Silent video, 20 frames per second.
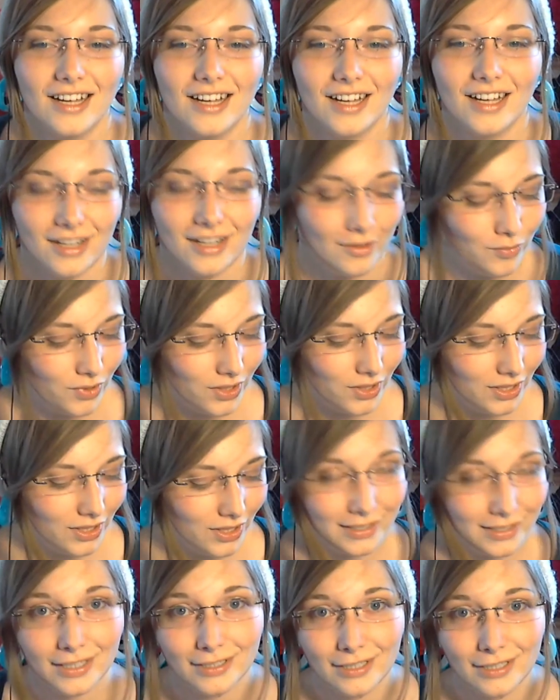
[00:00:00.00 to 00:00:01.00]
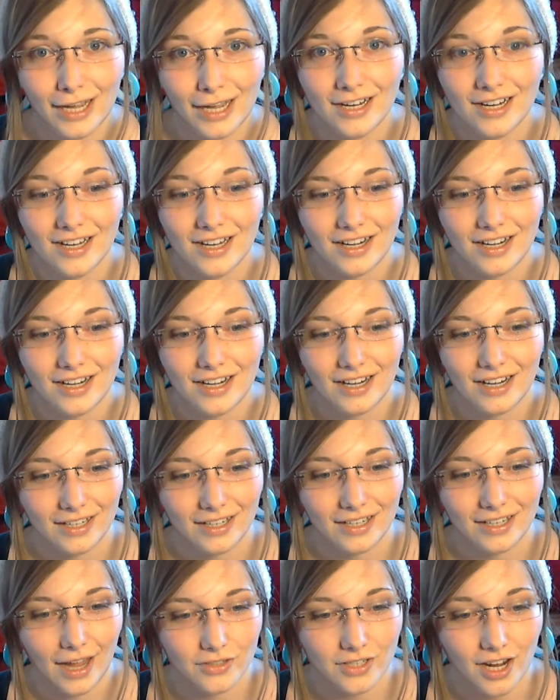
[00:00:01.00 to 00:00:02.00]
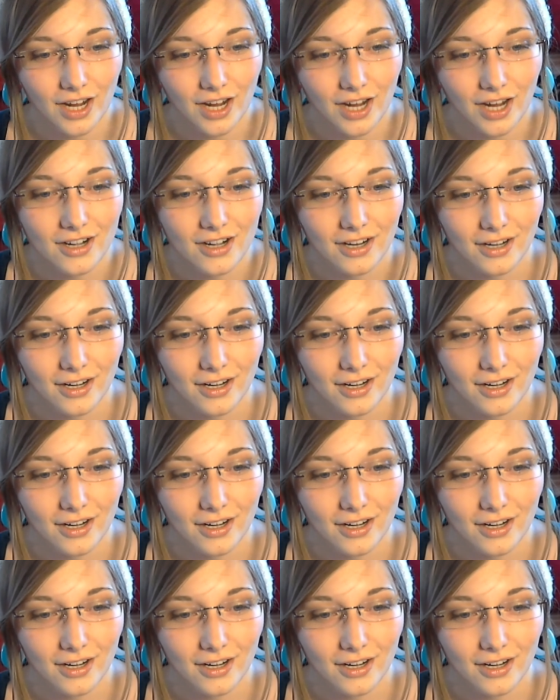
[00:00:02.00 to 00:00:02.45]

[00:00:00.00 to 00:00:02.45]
And I'm really excited and kind of scared.